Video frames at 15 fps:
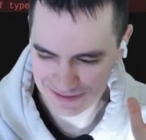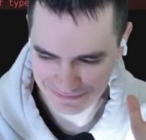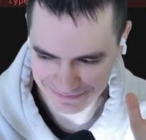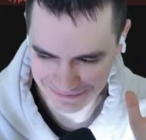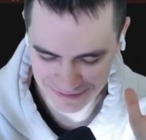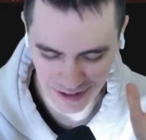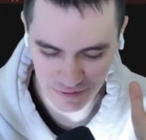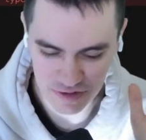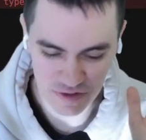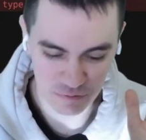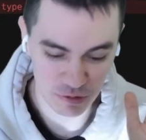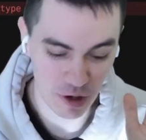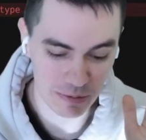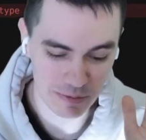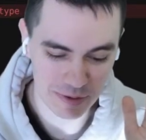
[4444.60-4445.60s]
levels of
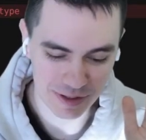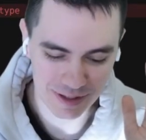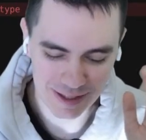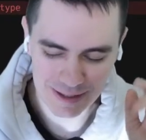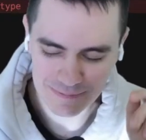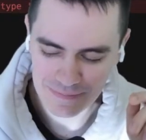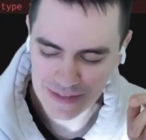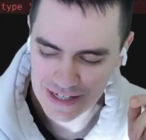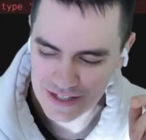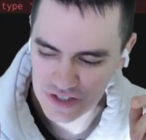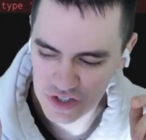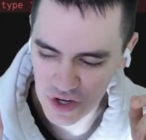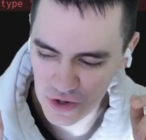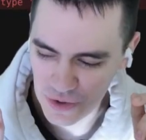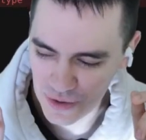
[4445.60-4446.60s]
probability.
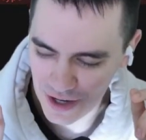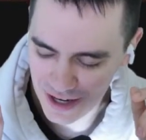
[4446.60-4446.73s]
So